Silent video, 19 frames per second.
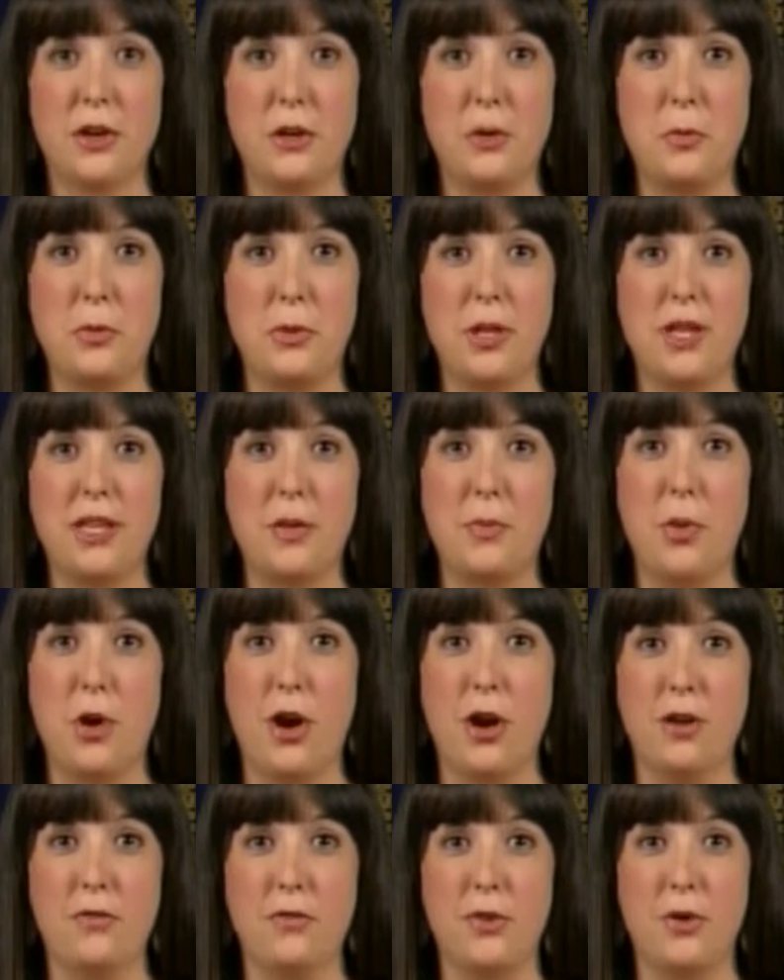completely
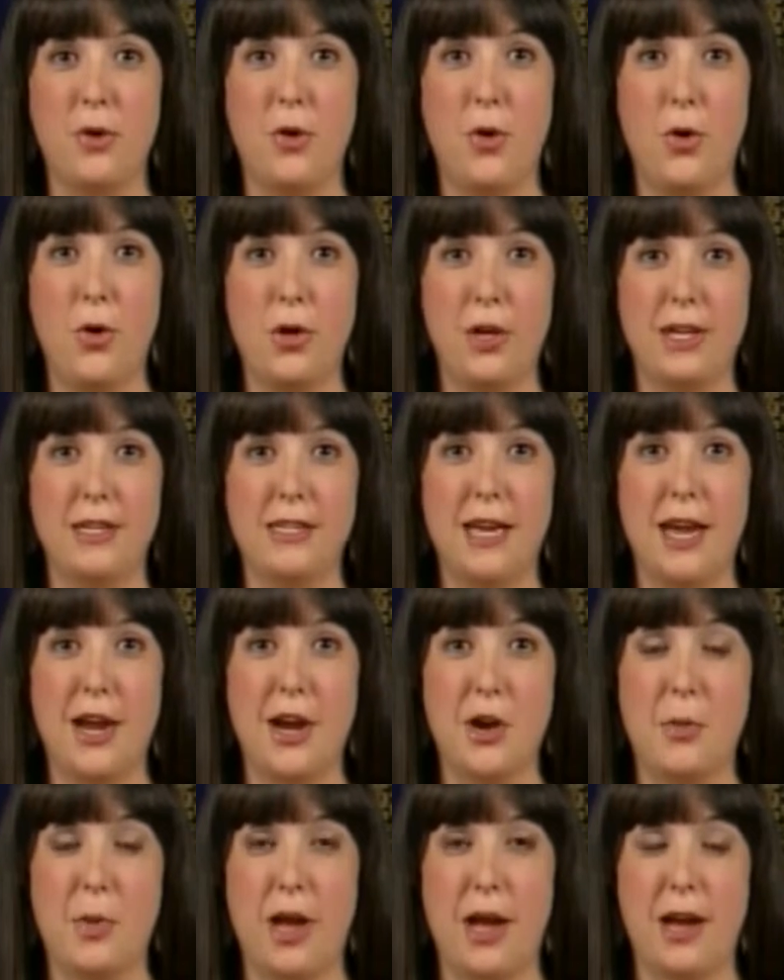part of the whole
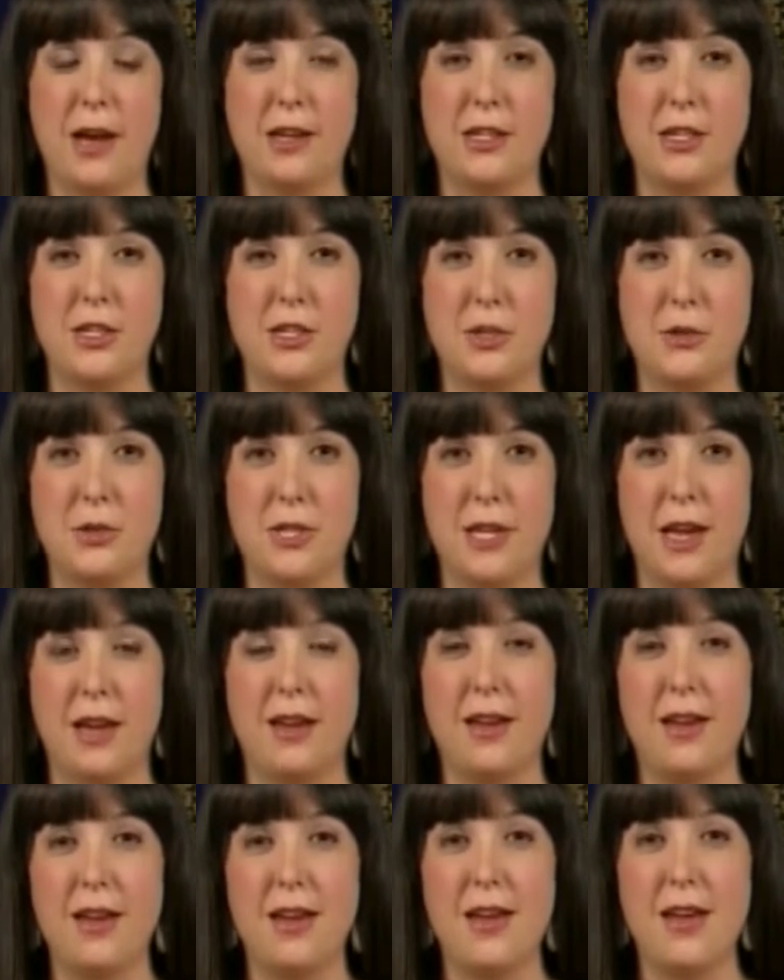entire package. As you said,
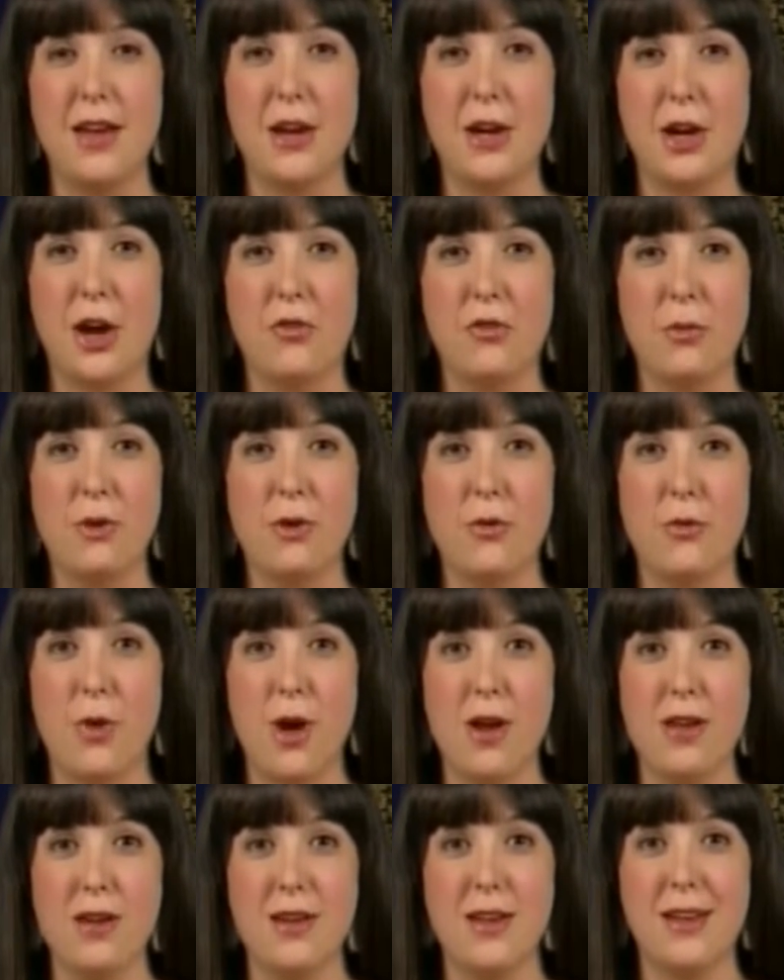government
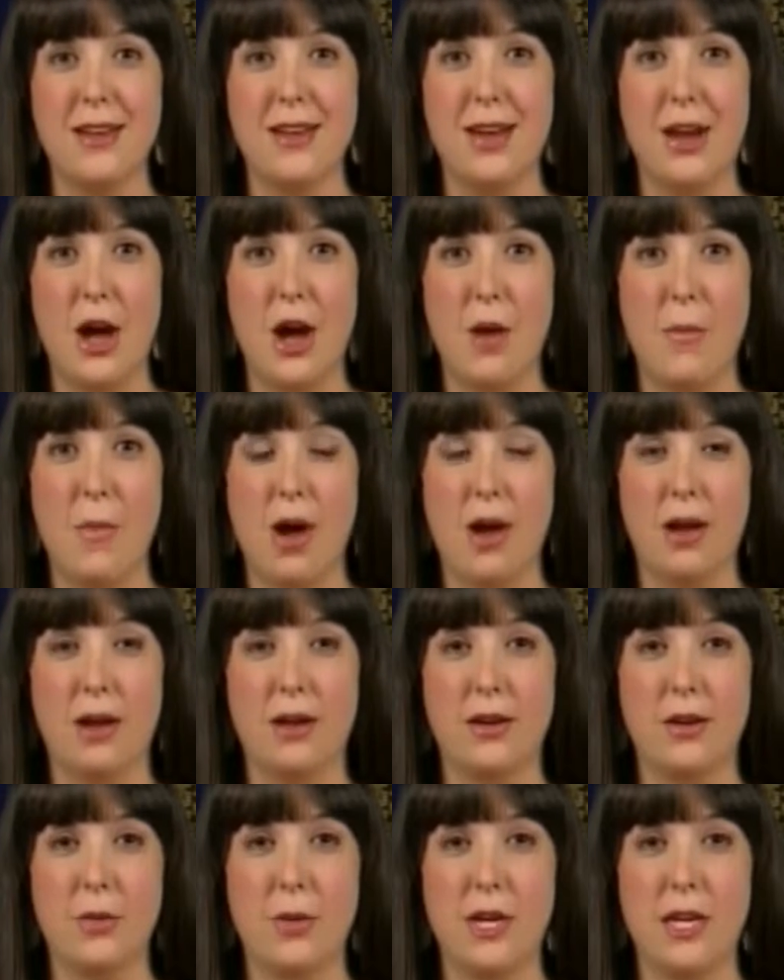run amok.
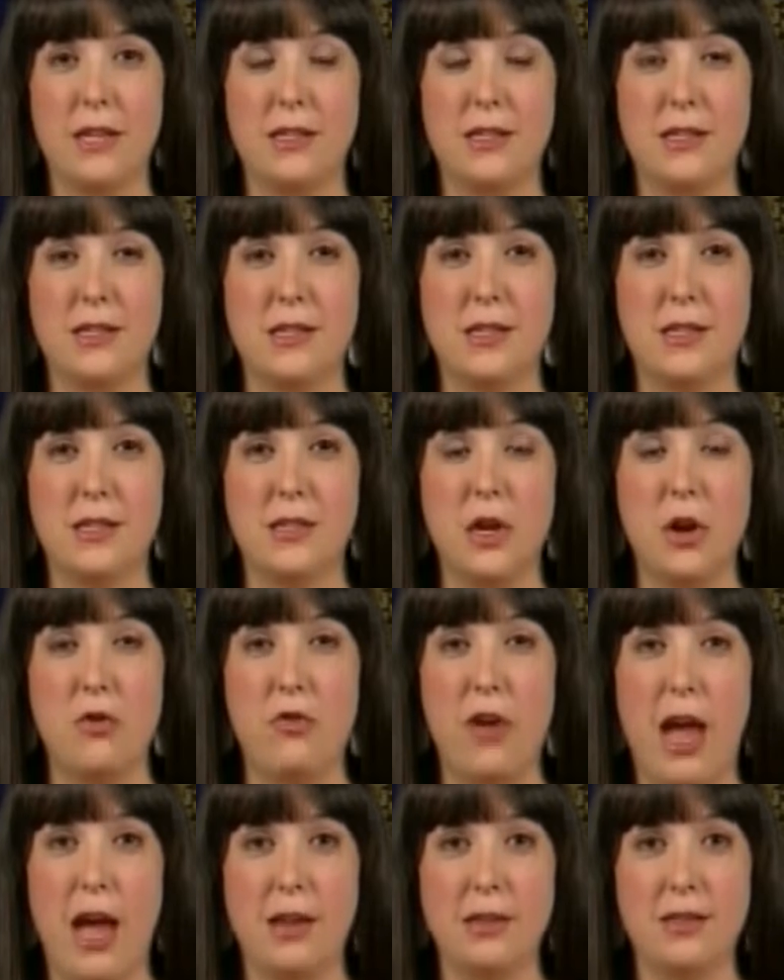When it's so
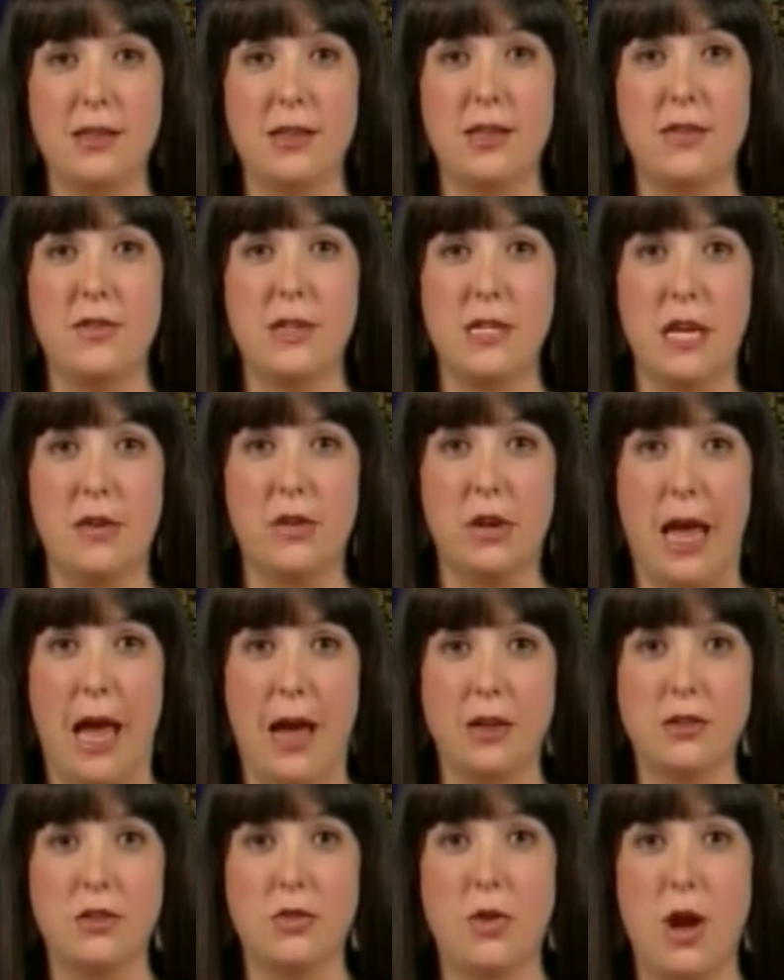vast that even David
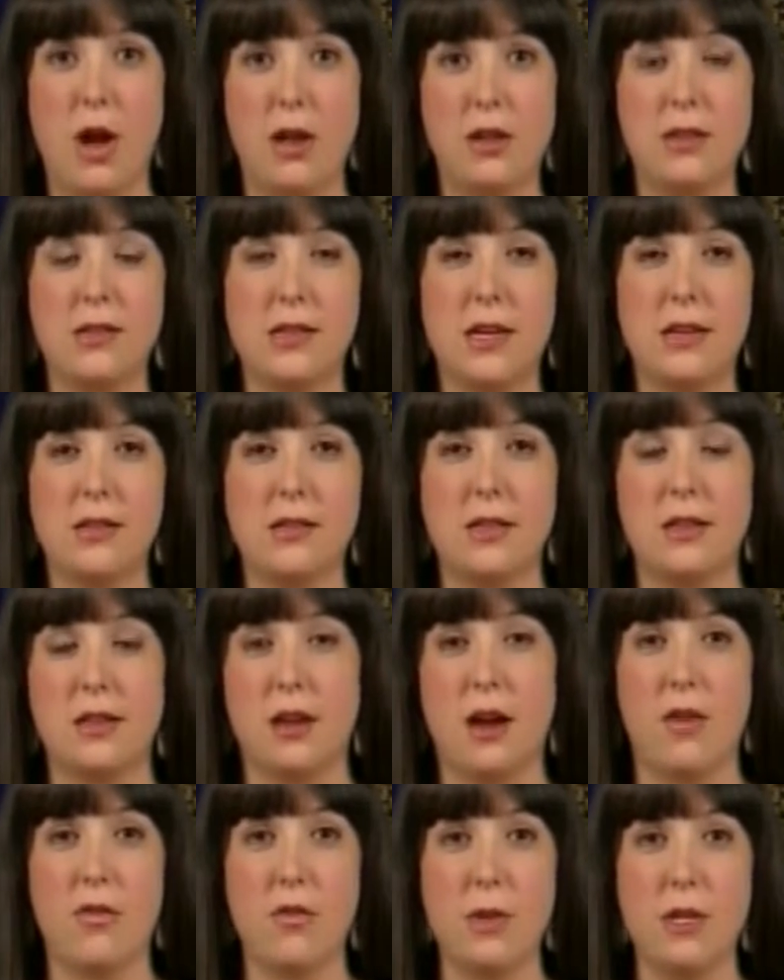Axelrod says that the
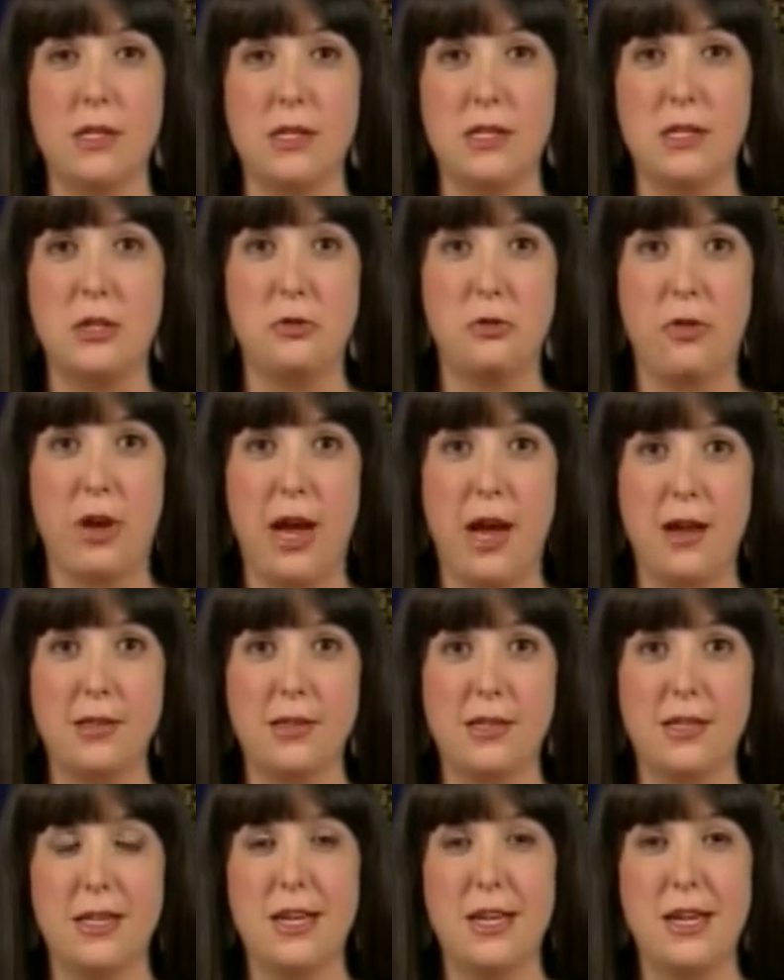government's too
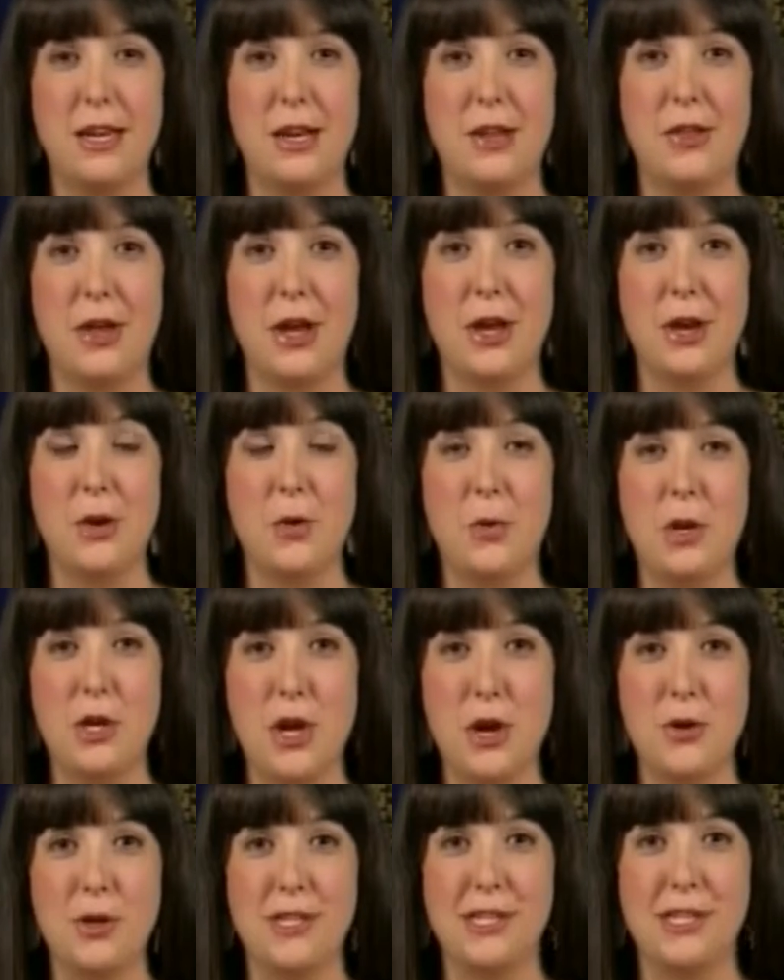vast, then we
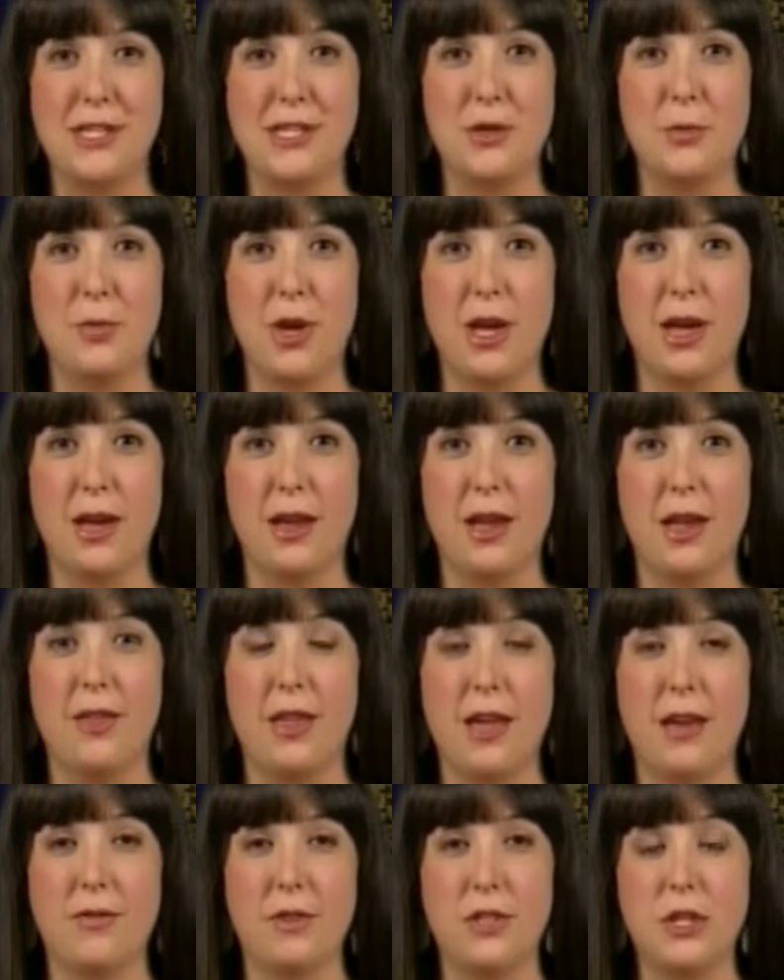know it's too big and they
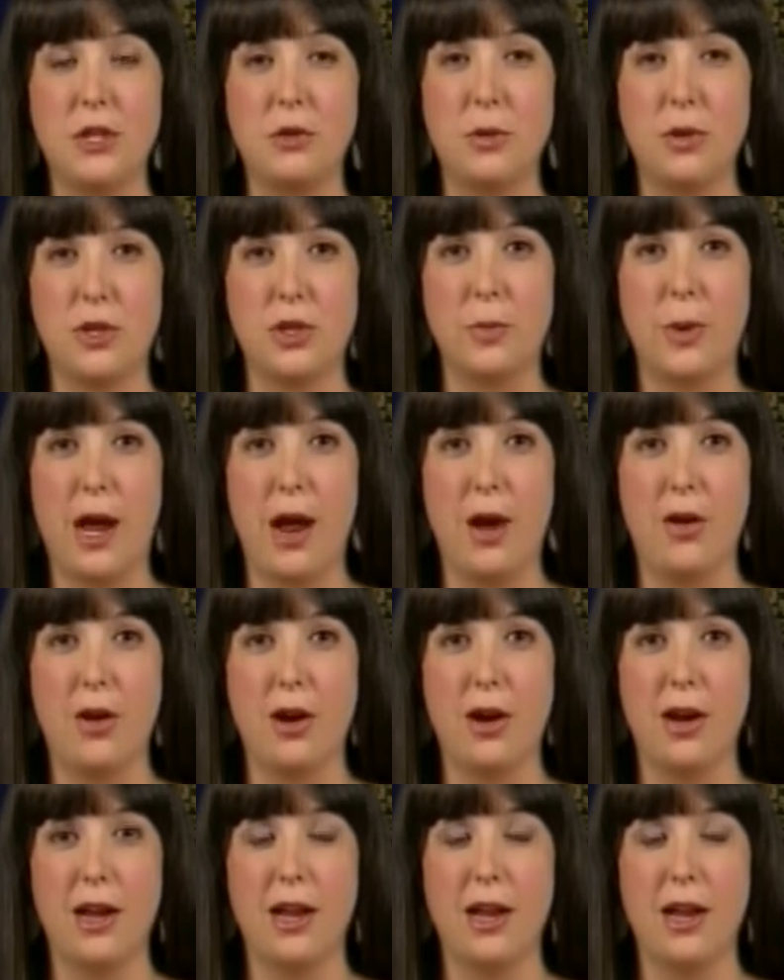have too much power.